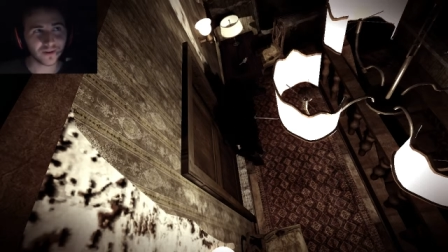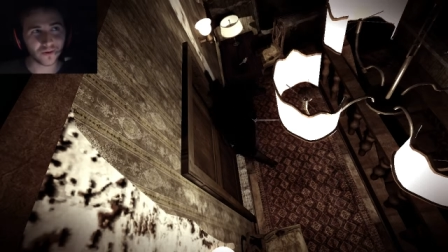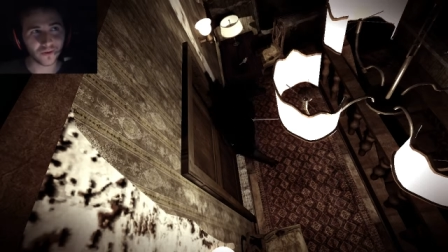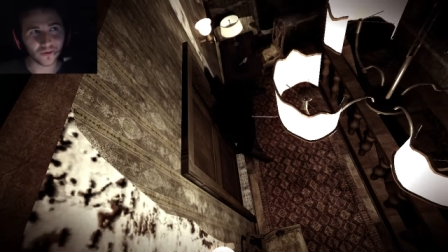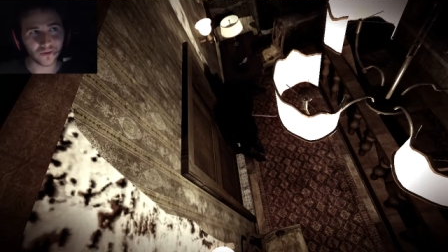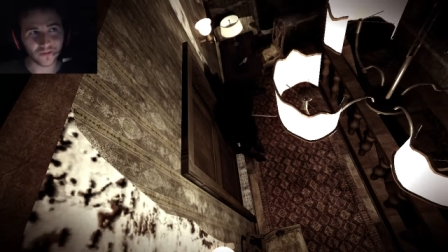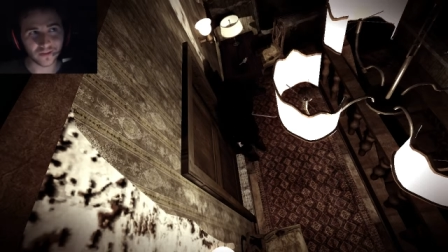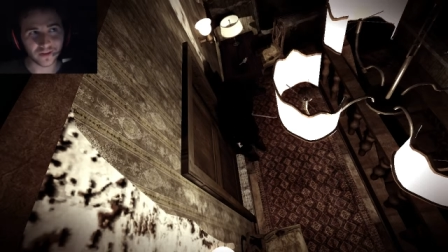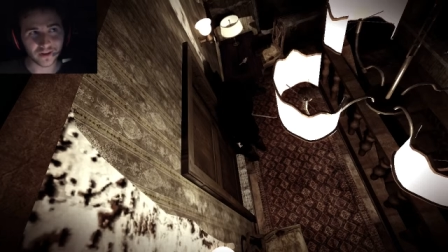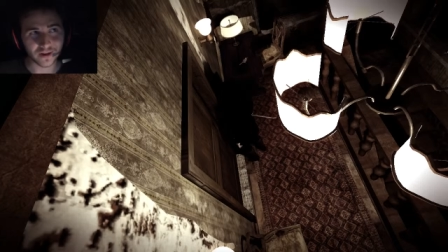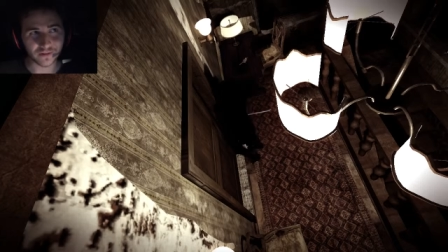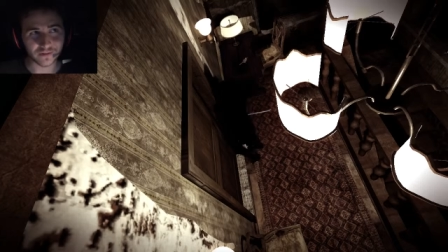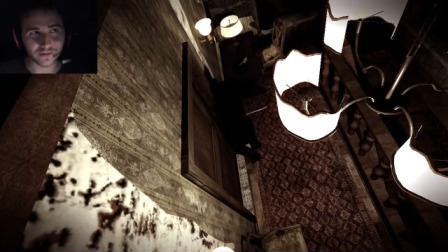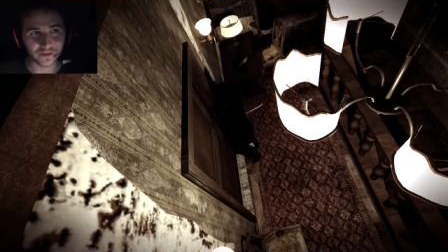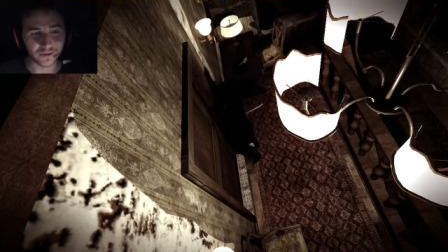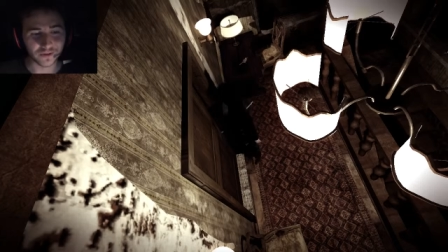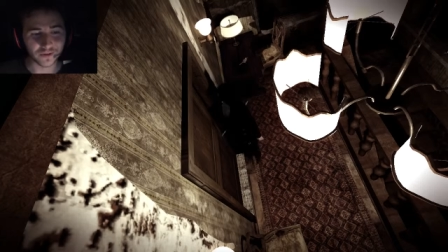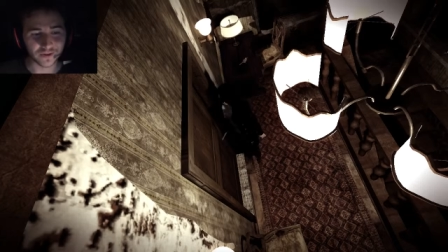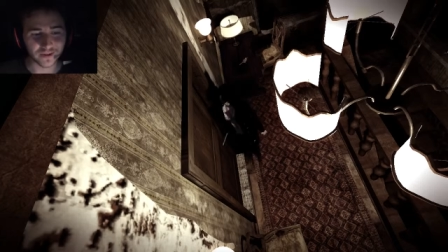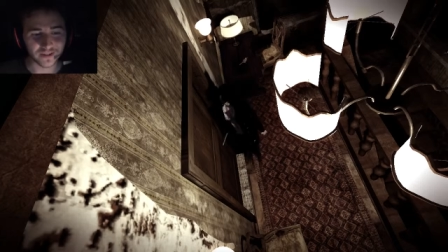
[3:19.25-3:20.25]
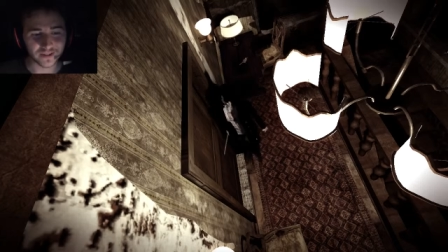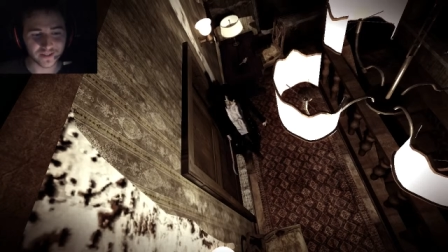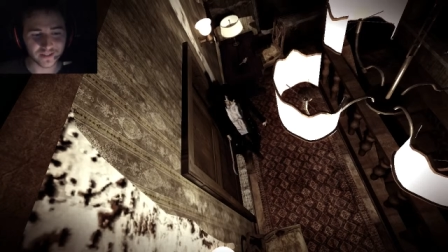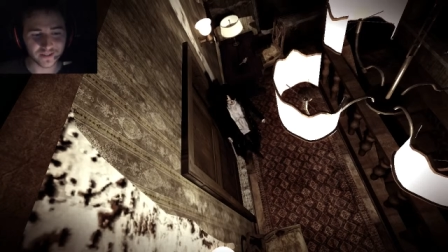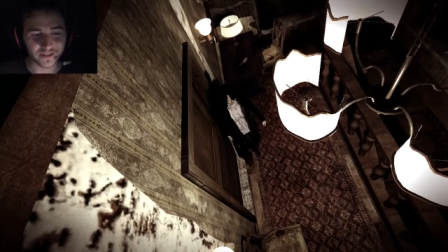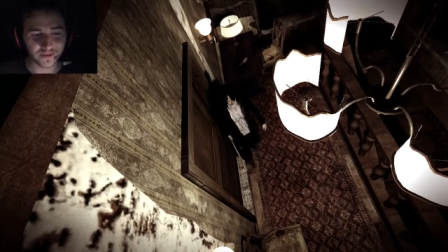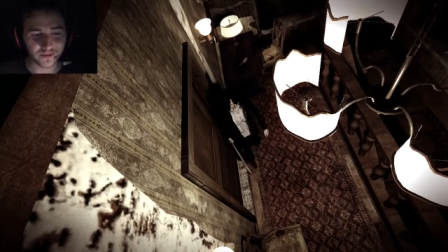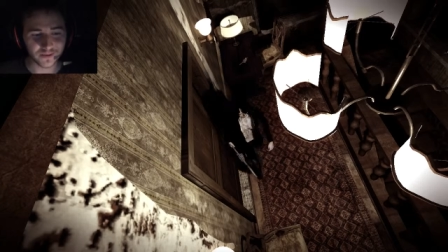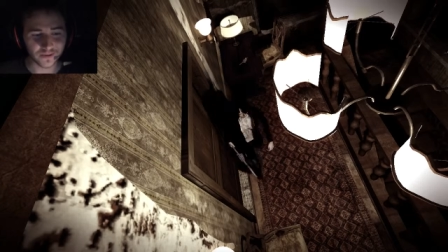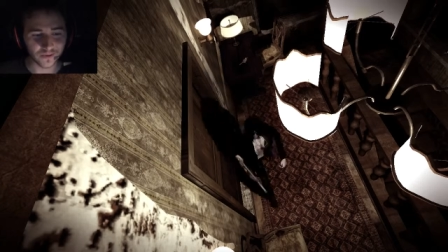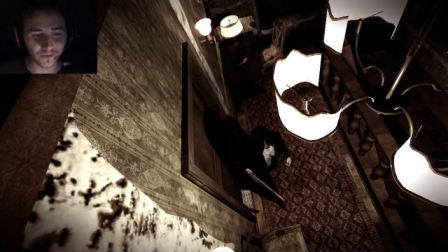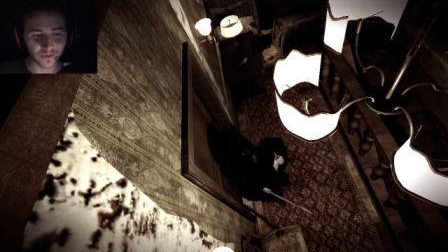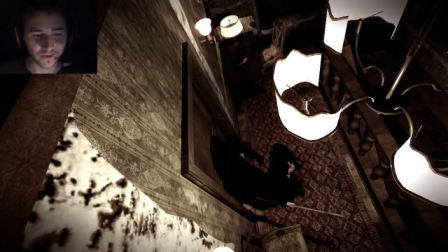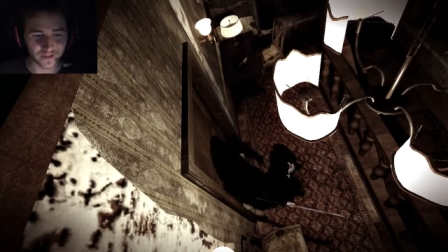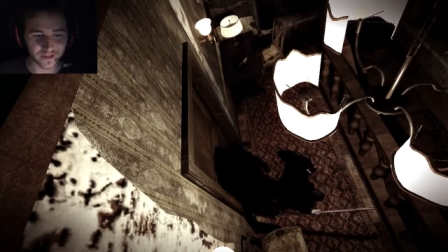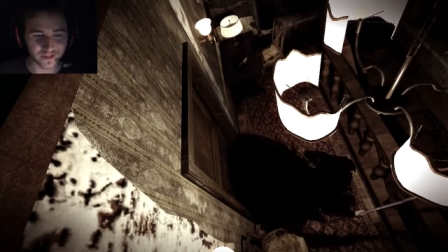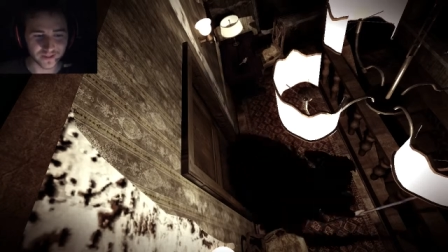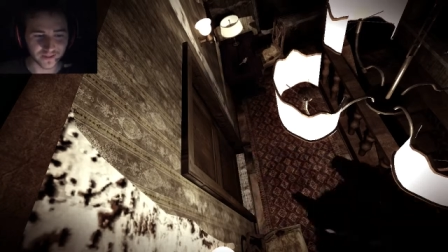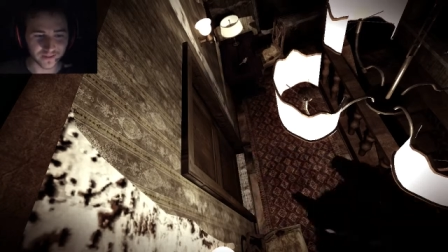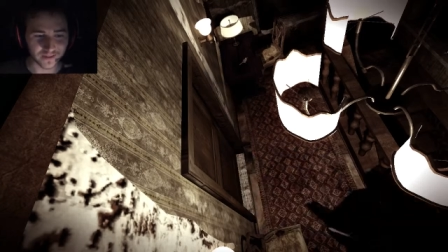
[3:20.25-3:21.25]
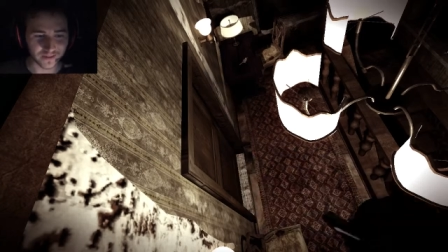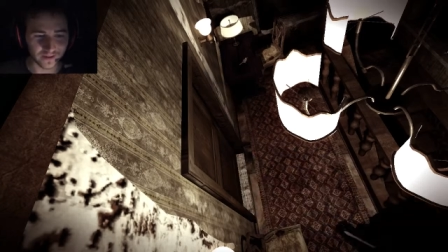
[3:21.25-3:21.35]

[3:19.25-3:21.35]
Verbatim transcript: or the other door, because there's two doors, isn't